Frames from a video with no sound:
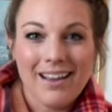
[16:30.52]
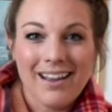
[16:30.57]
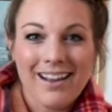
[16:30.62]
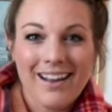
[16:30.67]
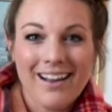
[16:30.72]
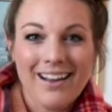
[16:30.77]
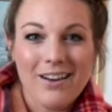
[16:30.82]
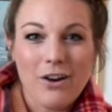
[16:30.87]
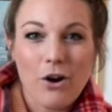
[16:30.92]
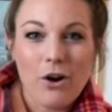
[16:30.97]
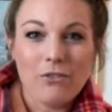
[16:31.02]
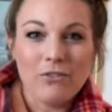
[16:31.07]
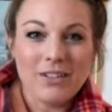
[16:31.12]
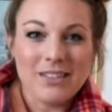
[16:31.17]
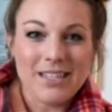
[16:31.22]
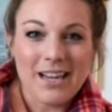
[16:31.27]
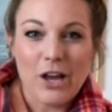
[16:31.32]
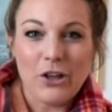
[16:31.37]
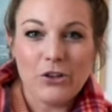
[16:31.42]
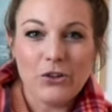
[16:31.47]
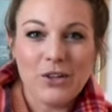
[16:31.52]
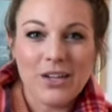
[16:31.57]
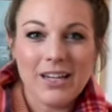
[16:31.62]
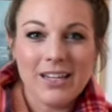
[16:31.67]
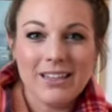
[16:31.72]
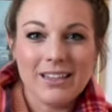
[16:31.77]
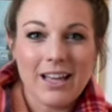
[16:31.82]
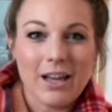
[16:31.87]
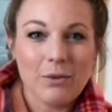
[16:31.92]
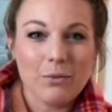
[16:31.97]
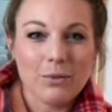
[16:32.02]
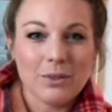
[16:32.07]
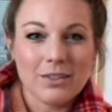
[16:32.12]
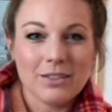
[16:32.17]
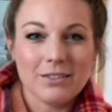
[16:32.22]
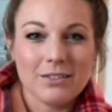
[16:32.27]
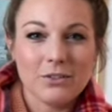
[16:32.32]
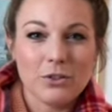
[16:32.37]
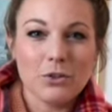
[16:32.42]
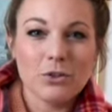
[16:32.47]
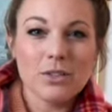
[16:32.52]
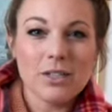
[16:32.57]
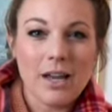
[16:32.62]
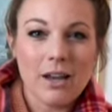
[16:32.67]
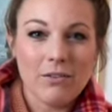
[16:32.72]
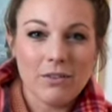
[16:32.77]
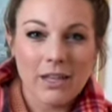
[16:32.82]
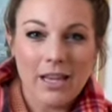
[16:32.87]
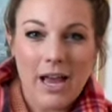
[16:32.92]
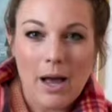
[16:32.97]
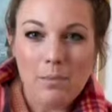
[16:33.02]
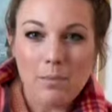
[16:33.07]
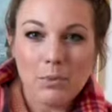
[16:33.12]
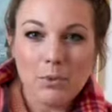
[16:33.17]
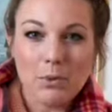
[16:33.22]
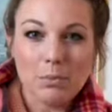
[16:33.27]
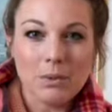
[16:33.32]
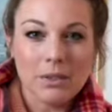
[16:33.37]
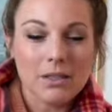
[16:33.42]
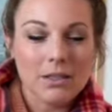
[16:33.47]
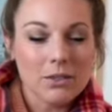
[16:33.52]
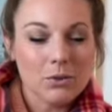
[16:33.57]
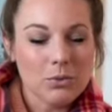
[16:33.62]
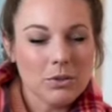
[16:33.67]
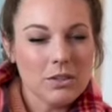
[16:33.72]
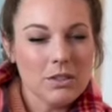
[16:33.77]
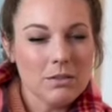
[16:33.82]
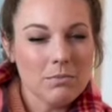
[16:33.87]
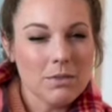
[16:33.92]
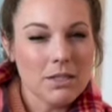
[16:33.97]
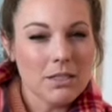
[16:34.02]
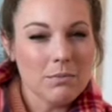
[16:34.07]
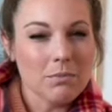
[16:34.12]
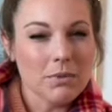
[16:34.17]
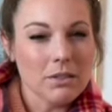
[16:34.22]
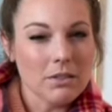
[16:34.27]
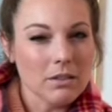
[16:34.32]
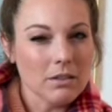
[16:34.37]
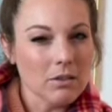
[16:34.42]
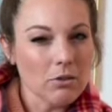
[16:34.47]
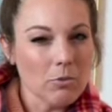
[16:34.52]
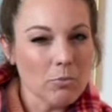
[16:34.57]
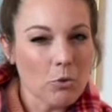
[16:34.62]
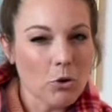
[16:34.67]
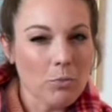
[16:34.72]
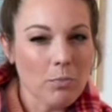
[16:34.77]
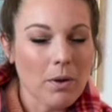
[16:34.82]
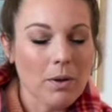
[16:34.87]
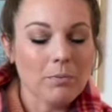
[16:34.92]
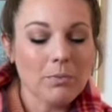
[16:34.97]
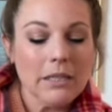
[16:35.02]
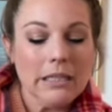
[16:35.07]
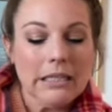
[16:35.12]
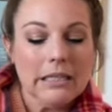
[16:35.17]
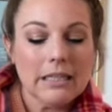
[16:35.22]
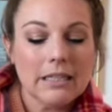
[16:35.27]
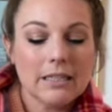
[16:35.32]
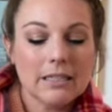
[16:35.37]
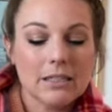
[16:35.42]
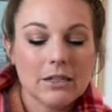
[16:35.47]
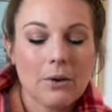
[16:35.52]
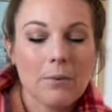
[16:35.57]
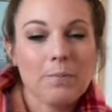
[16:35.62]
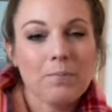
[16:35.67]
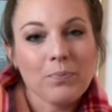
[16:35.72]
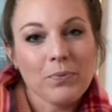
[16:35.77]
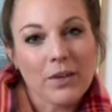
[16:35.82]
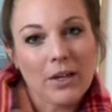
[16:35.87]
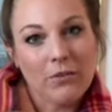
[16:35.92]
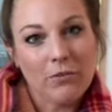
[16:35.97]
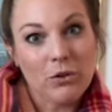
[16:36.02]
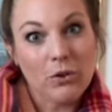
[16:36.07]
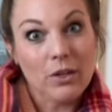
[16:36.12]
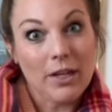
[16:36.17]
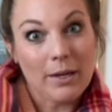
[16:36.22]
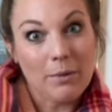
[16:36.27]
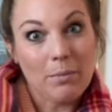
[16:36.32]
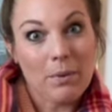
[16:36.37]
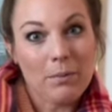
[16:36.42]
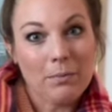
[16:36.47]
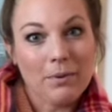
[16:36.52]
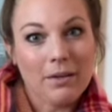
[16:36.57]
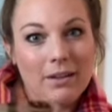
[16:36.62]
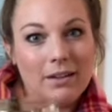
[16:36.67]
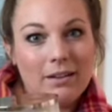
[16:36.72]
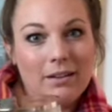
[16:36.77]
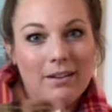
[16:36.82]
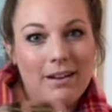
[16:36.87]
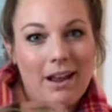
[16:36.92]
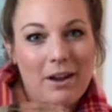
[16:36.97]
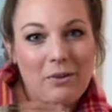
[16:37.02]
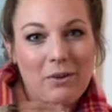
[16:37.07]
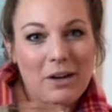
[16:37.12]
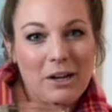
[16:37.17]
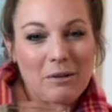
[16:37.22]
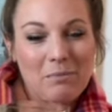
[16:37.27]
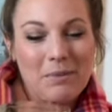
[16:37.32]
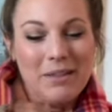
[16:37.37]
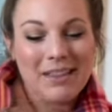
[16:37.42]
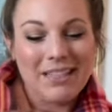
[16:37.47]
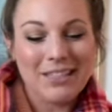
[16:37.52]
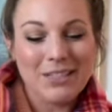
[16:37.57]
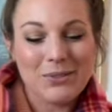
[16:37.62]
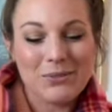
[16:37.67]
Harvest Gathering. That one, those have the apple, but this one to me smells a little more pumpkin-y. So if you like pumpkin, I recommend this